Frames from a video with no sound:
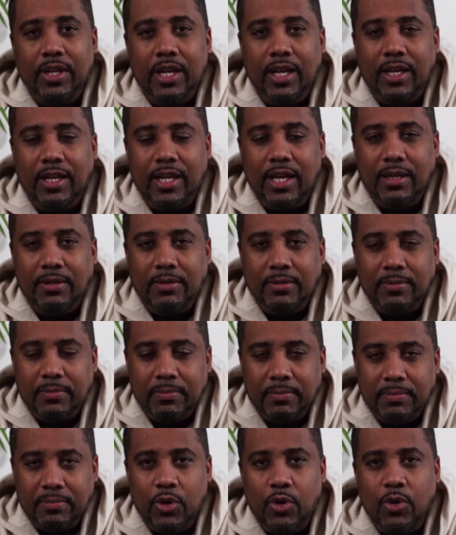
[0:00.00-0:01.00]
And then
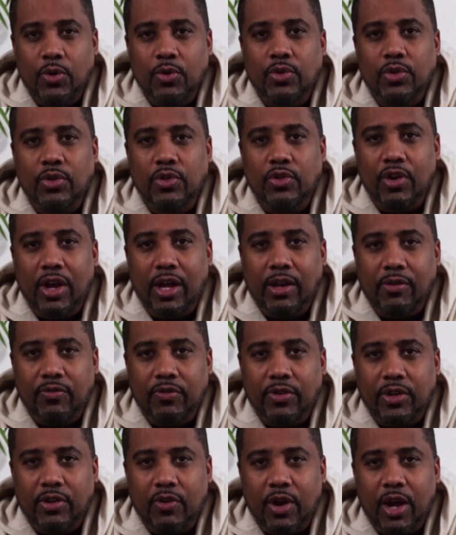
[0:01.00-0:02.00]
2, you try to
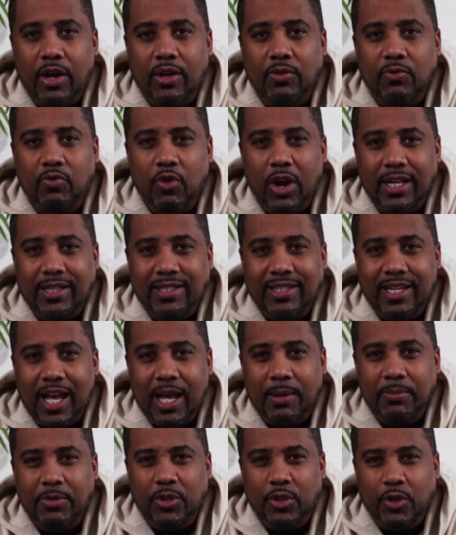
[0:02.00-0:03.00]
figure out a right
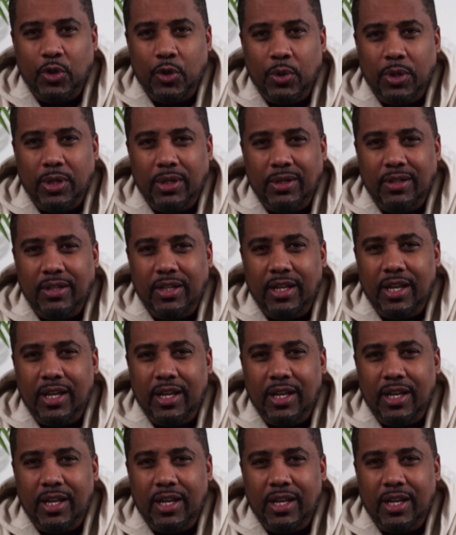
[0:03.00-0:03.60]
time to do it.